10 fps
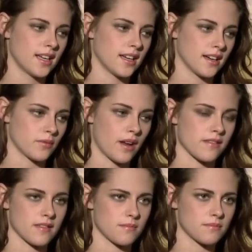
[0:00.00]

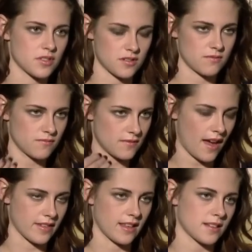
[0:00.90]
rather than just
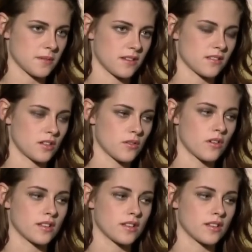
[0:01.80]
having that experience on your own.